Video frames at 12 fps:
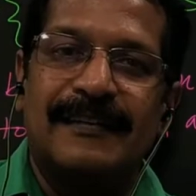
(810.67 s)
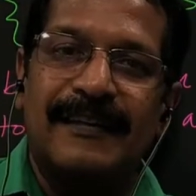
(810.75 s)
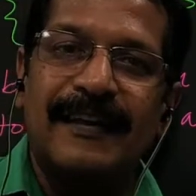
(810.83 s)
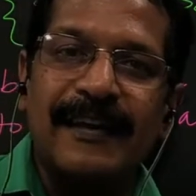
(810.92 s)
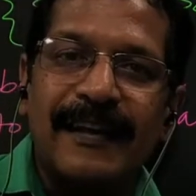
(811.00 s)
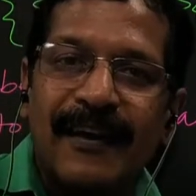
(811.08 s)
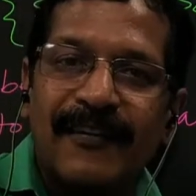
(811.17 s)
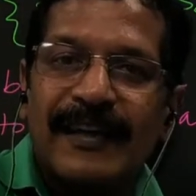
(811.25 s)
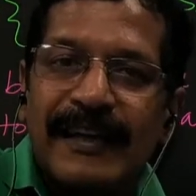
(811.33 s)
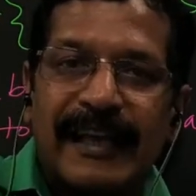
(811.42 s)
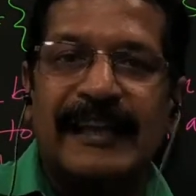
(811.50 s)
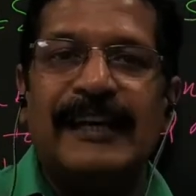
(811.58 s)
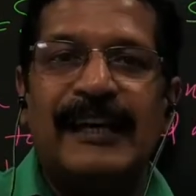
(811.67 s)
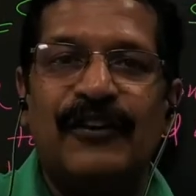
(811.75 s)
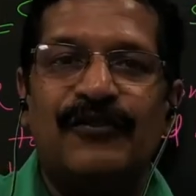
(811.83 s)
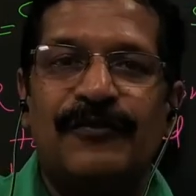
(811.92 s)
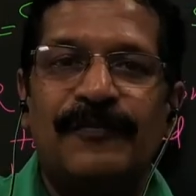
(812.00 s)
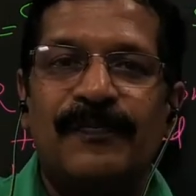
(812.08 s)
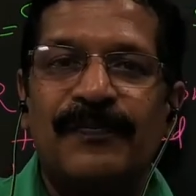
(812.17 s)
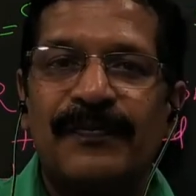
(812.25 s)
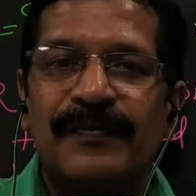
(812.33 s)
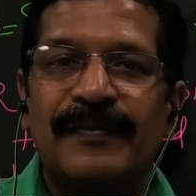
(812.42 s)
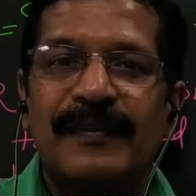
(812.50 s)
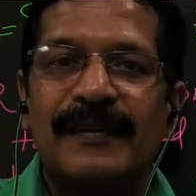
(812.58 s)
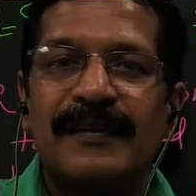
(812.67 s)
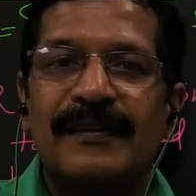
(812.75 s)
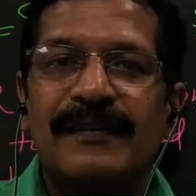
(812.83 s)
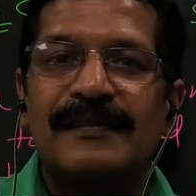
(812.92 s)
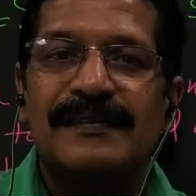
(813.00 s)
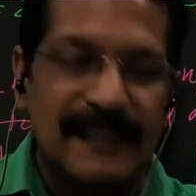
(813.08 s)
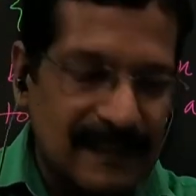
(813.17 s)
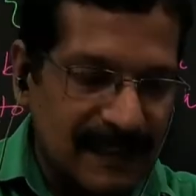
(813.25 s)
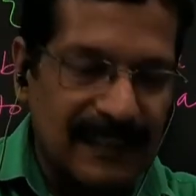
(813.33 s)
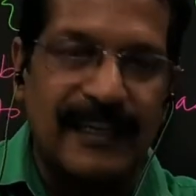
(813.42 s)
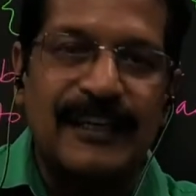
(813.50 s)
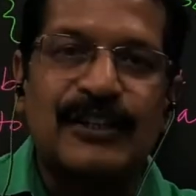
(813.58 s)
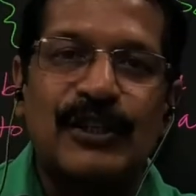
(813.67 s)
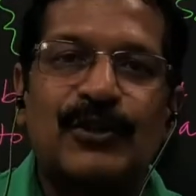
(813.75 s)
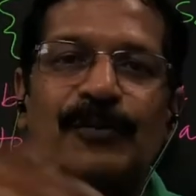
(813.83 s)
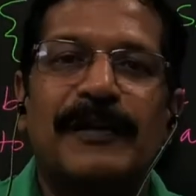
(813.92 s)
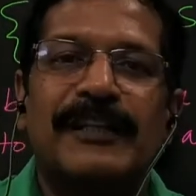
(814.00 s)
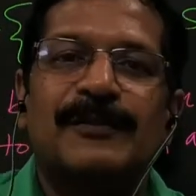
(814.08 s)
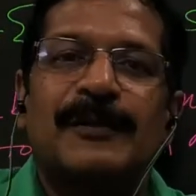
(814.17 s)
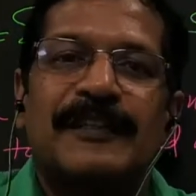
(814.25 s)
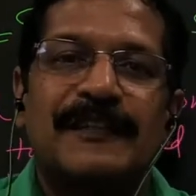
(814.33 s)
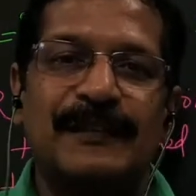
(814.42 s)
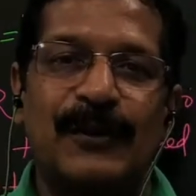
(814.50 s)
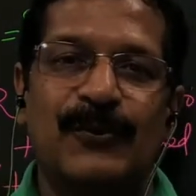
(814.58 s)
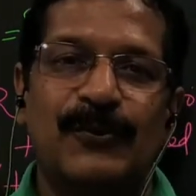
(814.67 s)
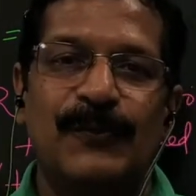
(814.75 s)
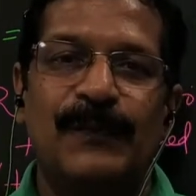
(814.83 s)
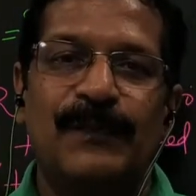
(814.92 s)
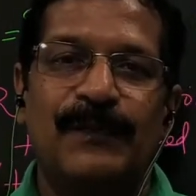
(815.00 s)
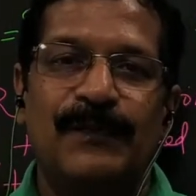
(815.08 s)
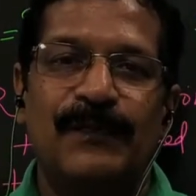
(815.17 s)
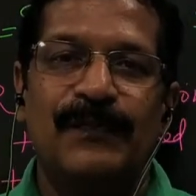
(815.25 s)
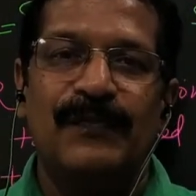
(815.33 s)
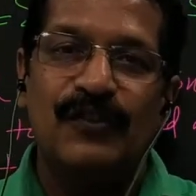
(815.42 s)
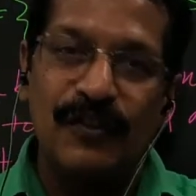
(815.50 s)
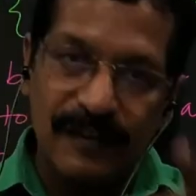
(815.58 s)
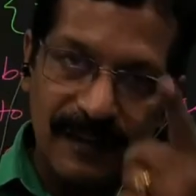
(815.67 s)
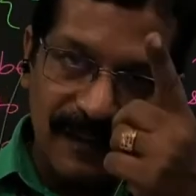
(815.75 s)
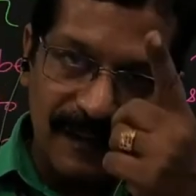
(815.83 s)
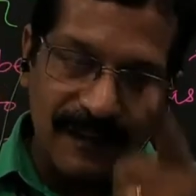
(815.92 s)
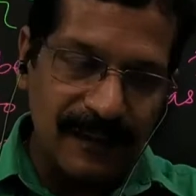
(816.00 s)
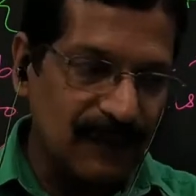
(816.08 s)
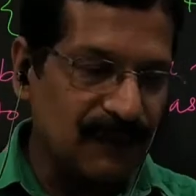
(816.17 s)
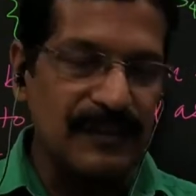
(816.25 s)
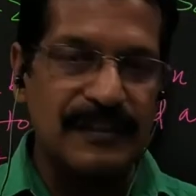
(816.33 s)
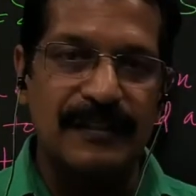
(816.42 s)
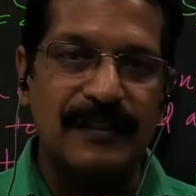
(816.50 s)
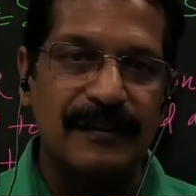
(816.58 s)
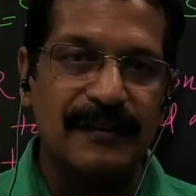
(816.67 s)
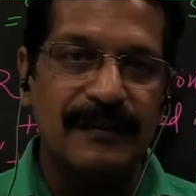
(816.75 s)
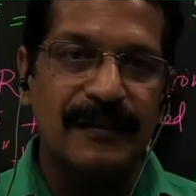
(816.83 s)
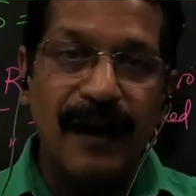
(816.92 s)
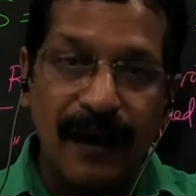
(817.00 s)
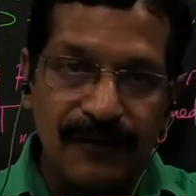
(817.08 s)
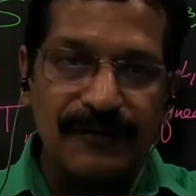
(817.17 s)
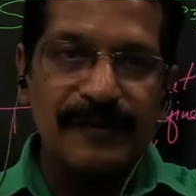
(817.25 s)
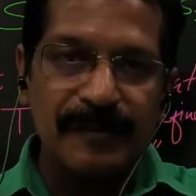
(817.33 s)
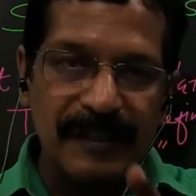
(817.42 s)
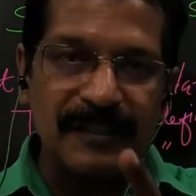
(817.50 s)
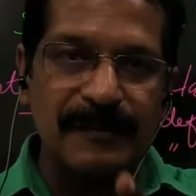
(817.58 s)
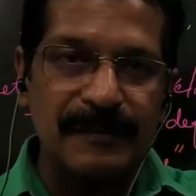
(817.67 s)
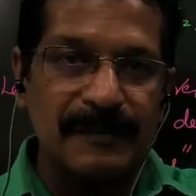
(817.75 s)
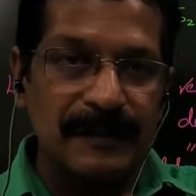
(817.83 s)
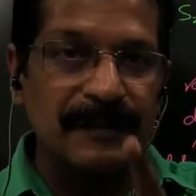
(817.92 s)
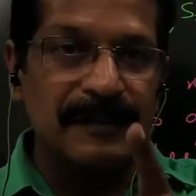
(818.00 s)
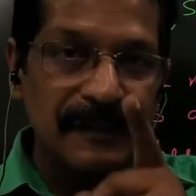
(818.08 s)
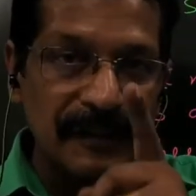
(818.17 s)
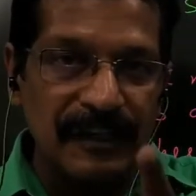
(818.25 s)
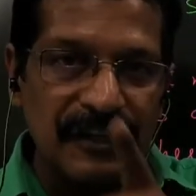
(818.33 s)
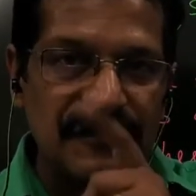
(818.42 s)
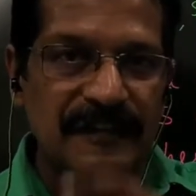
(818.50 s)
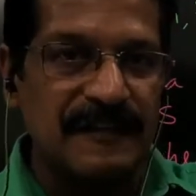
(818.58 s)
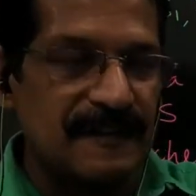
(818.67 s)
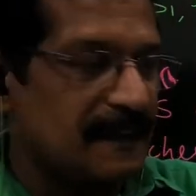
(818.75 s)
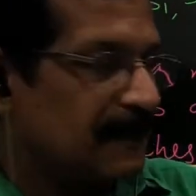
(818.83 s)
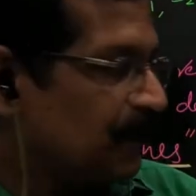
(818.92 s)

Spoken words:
in our daily life just connected to mathematics now. So that is the definition of relations.